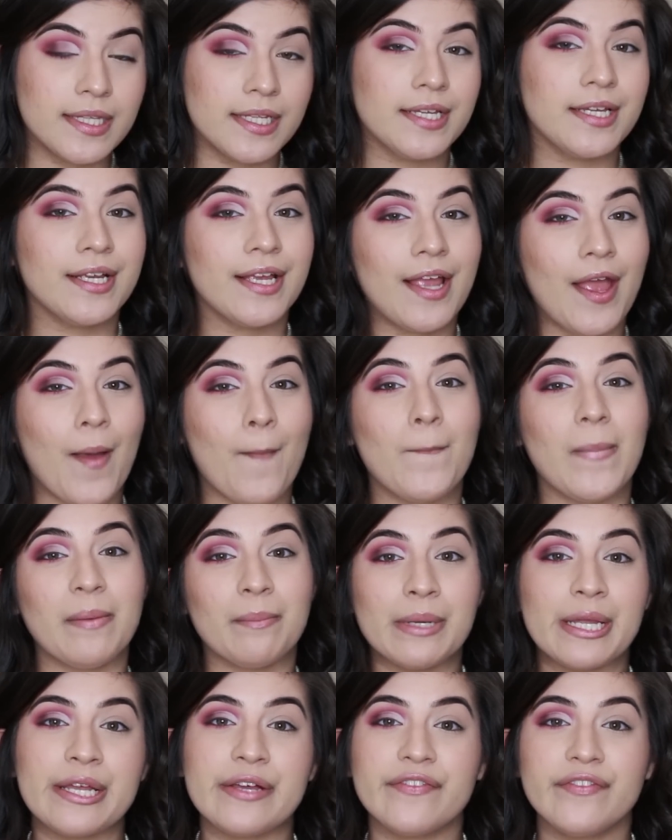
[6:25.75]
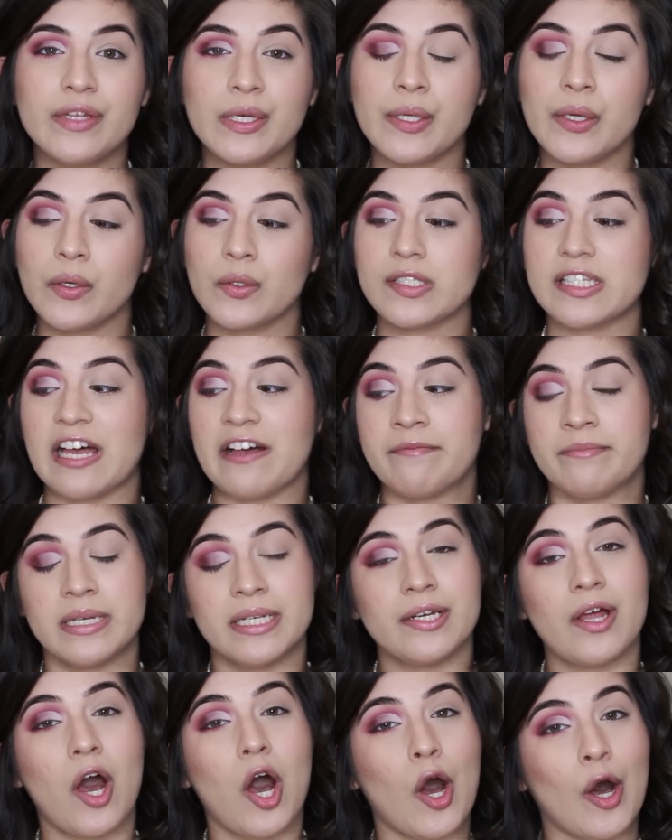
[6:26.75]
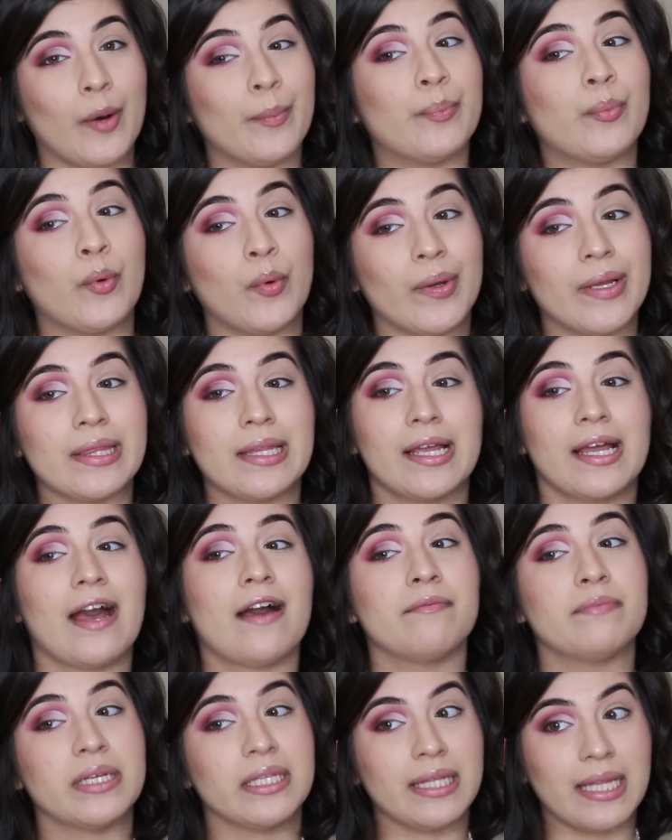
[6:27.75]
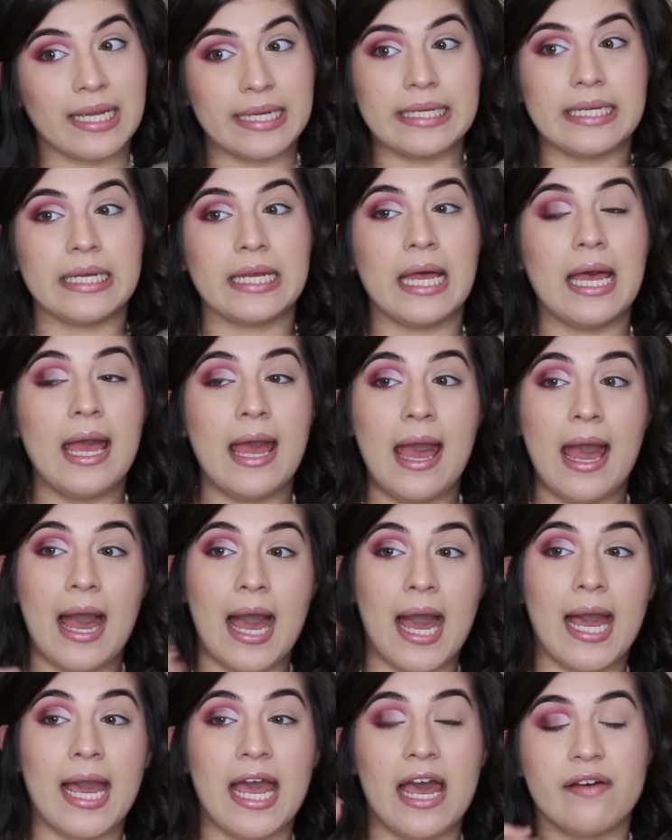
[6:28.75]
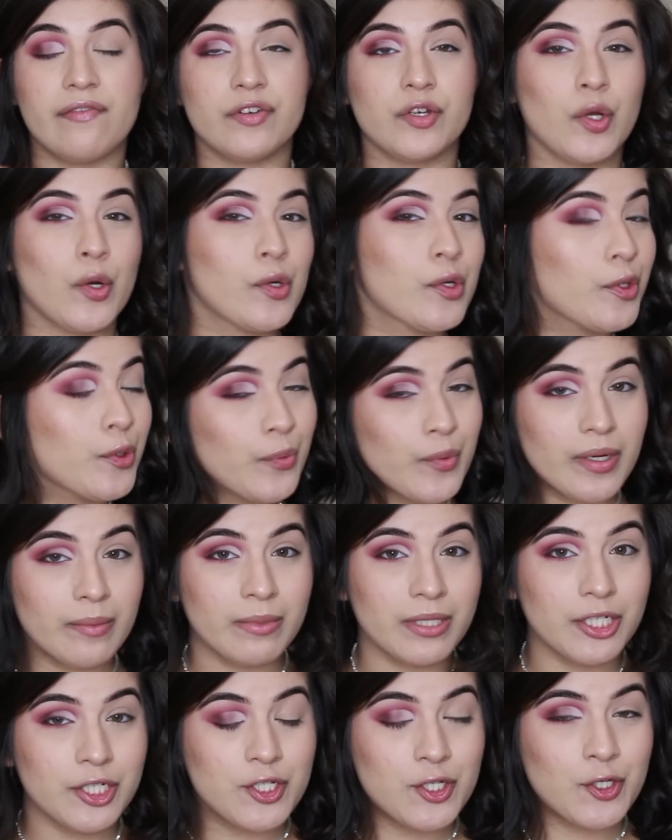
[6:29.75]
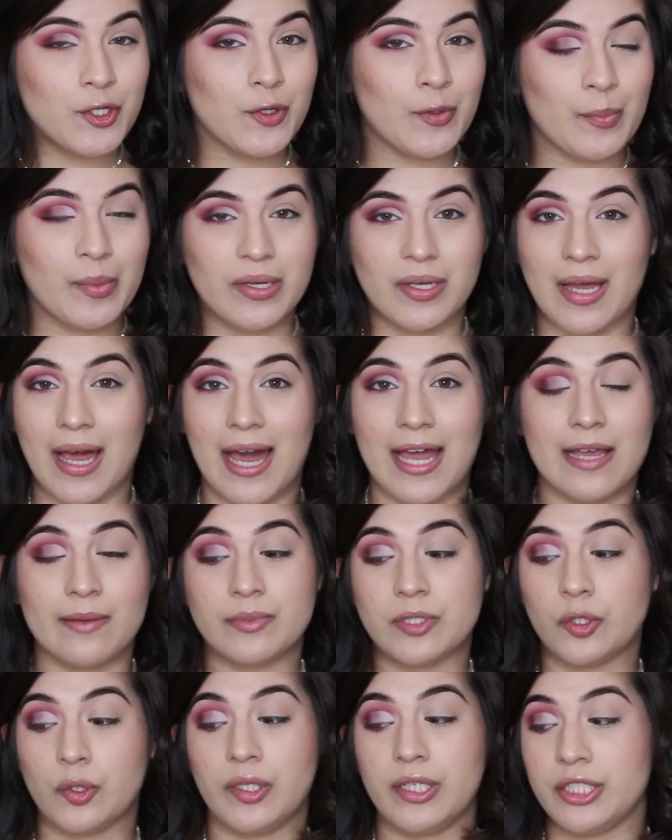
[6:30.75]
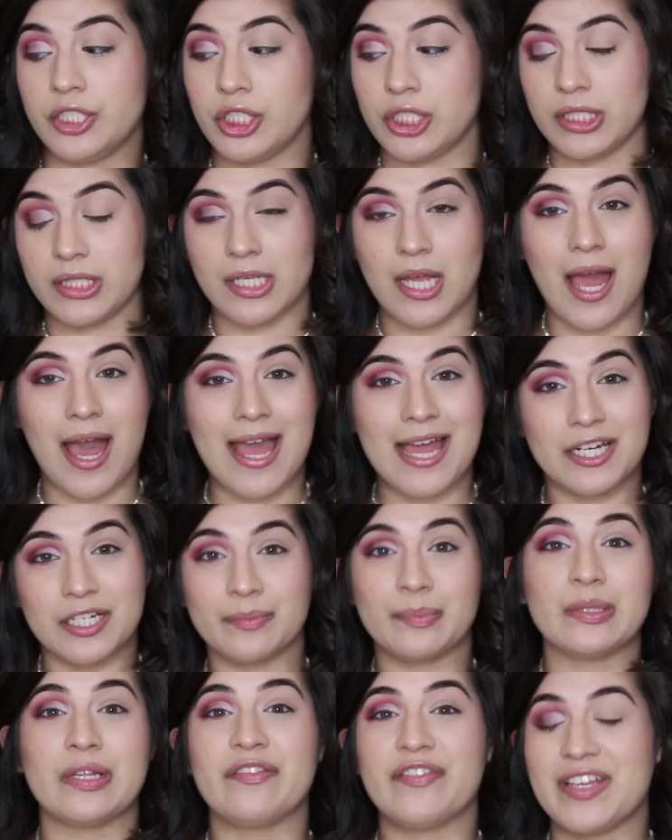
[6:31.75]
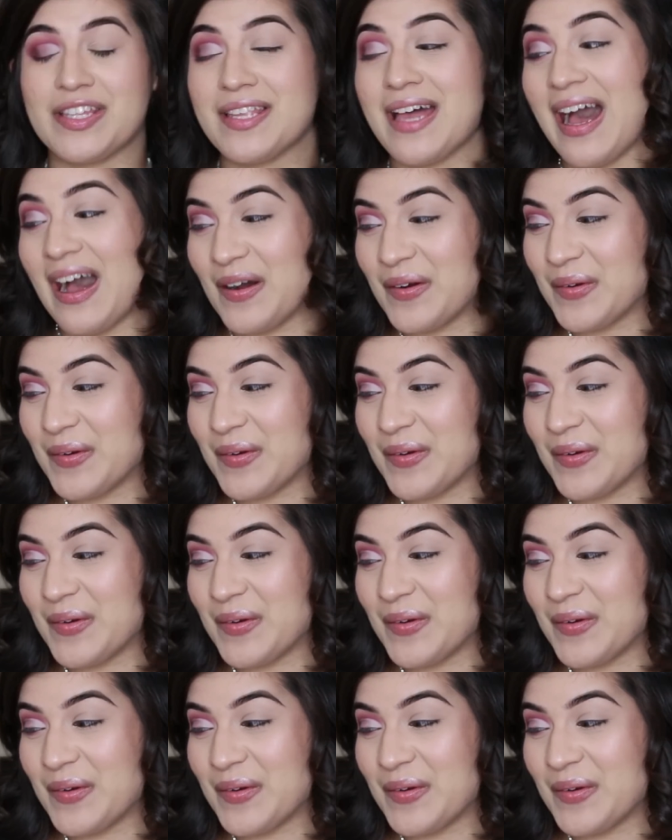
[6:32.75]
Lately, my makeup videos have been on point. Like I've been like, I have no clue what I'm gonna do, but I absolutely just end up loving the